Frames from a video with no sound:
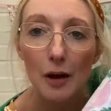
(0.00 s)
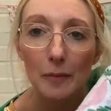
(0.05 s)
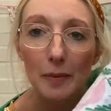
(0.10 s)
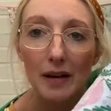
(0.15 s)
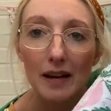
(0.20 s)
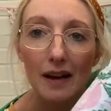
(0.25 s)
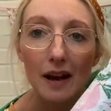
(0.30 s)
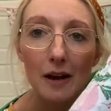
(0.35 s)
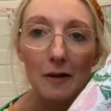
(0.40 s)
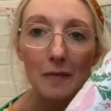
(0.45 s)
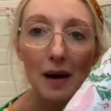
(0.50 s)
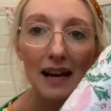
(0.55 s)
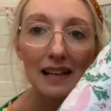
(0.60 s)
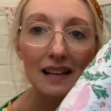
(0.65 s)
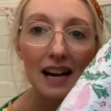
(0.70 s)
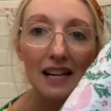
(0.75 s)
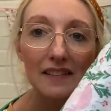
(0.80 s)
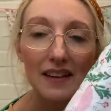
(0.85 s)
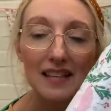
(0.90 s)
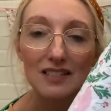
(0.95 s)
but I
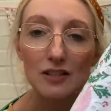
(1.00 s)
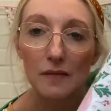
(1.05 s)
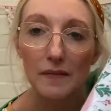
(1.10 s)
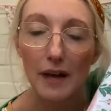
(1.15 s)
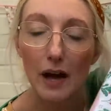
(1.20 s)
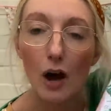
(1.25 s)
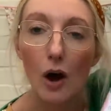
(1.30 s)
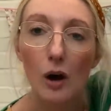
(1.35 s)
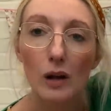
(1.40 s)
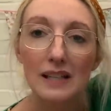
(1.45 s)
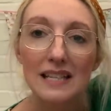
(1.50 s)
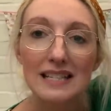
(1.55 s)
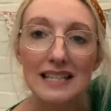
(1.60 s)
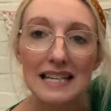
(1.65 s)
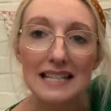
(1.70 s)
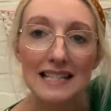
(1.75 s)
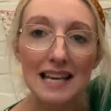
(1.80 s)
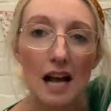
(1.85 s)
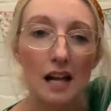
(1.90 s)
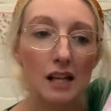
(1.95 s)
like that it's got that holly
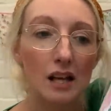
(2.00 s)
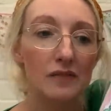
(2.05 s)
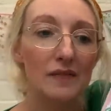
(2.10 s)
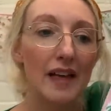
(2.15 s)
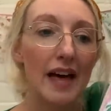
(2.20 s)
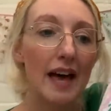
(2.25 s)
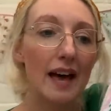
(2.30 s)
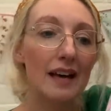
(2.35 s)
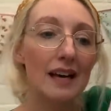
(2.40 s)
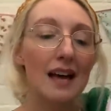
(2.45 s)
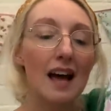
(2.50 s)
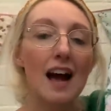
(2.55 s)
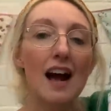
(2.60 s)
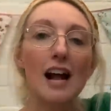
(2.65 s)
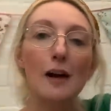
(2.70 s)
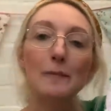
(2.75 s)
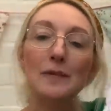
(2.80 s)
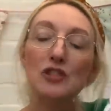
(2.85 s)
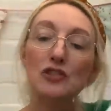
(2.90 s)
detail on there. I've been